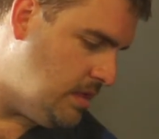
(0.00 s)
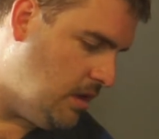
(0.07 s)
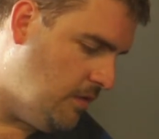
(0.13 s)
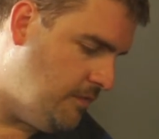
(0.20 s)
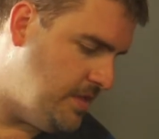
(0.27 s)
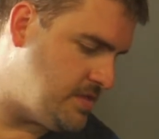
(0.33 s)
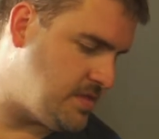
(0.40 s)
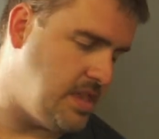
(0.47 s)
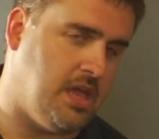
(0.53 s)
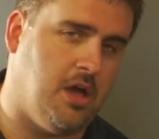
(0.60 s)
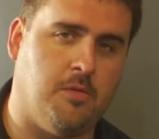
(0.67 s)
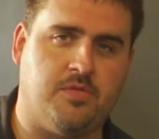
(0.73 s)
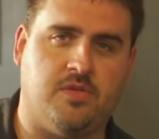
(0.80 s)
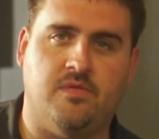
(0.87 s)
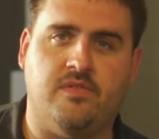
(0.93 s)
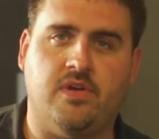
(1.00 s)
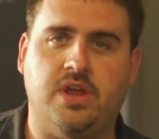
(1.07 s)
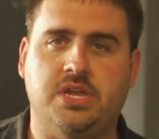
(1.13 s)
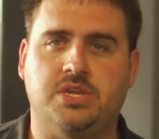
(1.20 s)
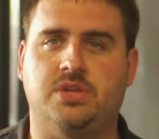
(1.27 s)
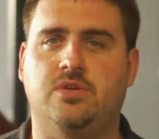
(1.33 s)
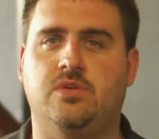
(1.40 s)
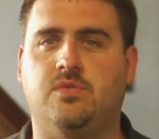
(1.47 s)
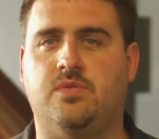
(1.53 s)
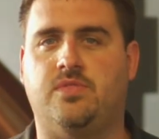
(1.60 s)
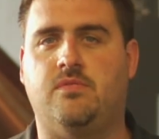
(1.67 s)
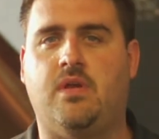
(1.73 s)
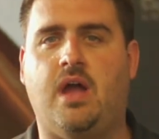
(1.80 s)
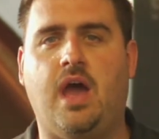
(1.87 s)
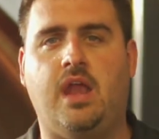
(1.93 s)
hope it's going to help some of our issues with the
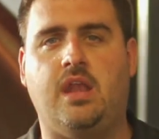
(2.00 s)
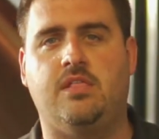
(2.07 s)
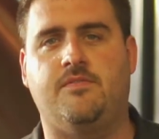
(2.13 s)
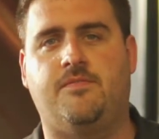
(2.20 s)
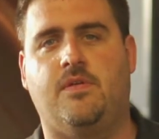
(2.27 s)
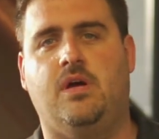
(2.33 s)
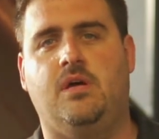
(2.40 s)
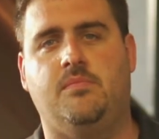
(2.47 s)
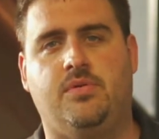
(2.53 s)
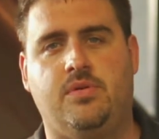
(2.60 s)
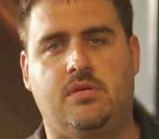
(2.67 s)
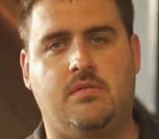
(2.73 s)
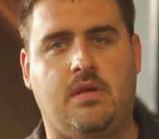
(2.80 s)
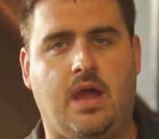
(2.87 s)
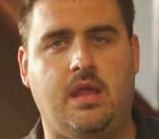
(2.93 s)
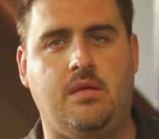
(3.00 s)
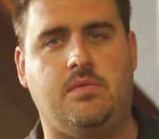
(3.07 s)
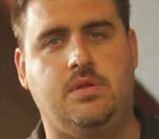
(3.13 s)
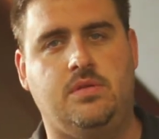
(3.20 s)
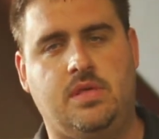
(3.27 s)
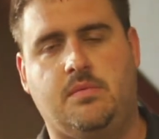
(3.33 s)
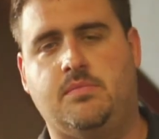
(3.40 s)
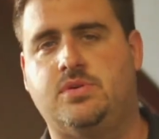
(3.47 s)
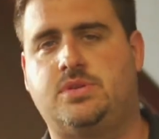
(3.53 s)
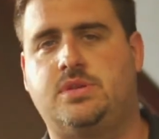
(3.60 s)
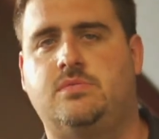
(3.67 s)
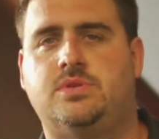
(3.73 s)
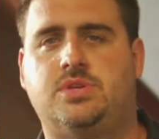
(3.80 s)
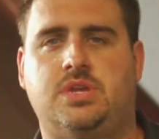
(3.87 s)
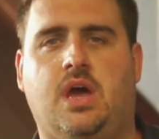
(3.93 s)
ride in the front, put it right. We knew that bushing
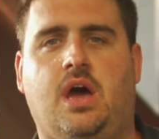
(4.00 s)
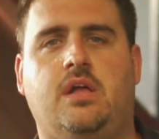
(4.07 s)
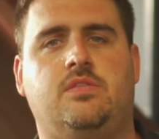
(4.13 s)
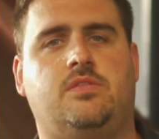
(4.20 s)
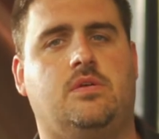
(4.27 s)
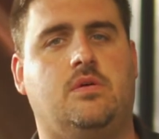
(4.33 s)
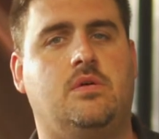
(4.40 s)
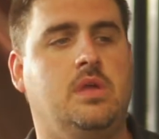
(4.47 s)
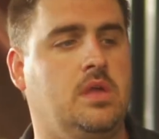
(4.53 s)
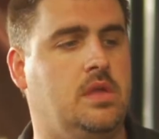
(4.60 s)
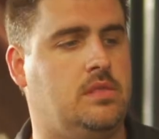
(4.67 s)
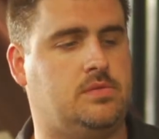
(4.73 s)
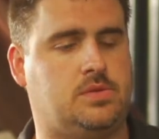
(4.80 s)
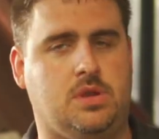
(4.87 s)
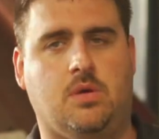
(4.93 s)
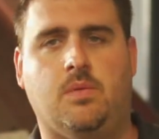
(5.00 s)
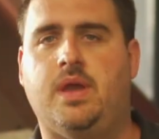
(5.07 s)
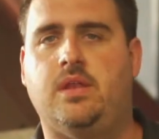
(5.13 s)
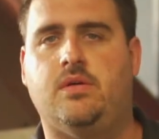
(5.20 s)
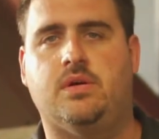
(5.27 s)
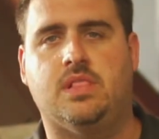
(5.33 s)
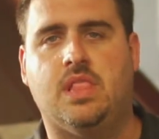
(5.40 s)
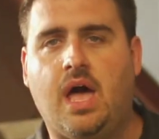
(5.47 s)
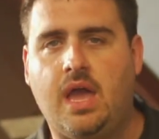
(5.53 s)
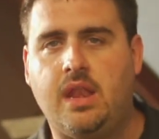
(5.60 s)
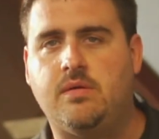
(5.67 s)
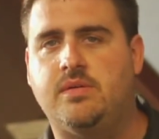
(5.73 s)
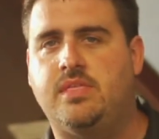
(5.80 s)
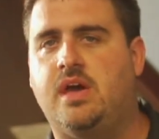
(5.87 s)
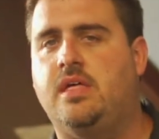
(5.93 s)
was shot, so there's no way to align
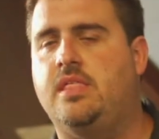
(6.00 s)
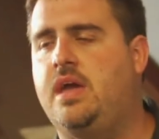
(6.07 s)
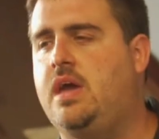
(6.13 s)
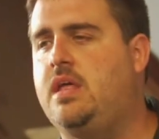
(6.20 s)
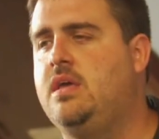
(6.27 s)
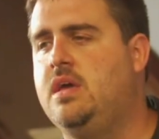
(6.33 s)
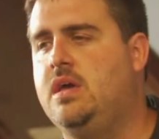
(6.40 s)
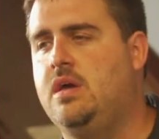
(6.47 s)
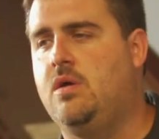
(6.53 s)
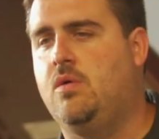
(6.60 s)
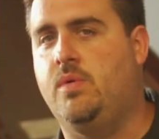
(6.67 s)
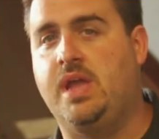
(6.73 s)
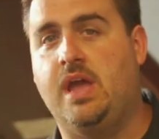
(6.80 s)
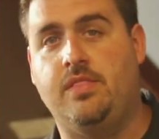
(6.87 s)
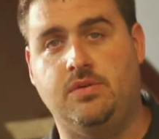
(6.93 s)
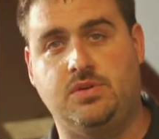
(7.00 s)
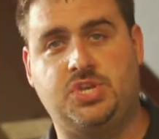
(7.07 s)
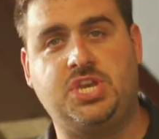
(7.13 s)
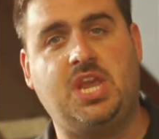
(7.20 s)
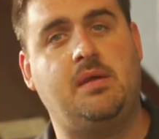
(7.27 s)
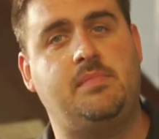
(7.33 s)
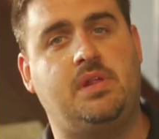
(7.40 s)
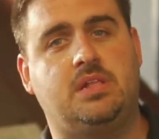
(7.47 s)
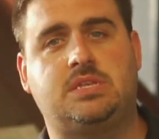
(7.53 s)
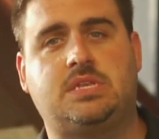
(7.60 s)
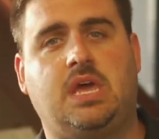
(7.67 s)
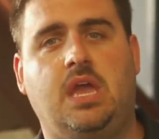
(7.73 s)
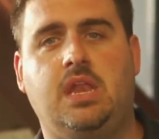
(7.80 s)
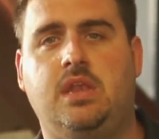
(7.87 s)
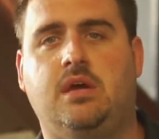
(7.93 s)
it without that. We got those jam nuts
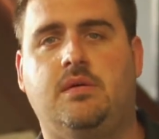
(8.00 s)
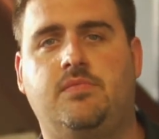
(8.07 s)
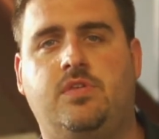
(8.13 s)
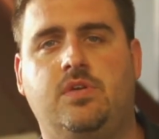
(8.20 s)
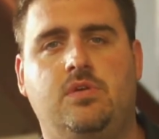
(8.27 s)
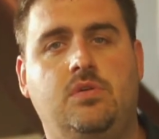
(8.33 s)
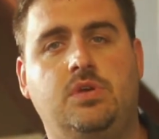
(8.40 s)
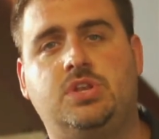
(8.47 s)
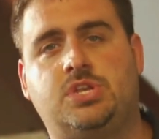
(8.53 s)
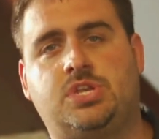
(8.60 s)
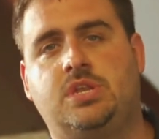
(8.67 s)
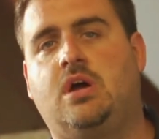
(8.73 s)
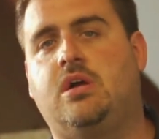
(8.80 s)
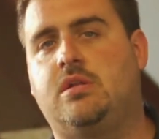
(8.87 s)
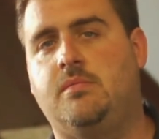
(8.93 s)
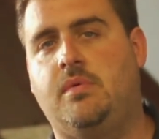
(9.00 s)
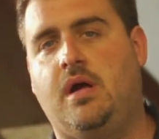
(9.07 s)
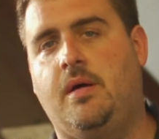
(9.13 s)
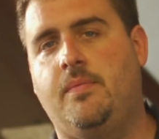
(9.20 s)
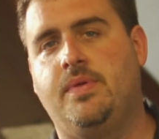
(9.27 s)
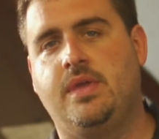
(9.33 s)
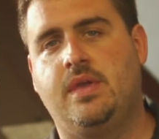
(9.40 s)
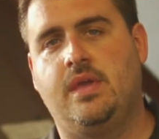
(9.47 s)
tightened up too. We just snugged them up.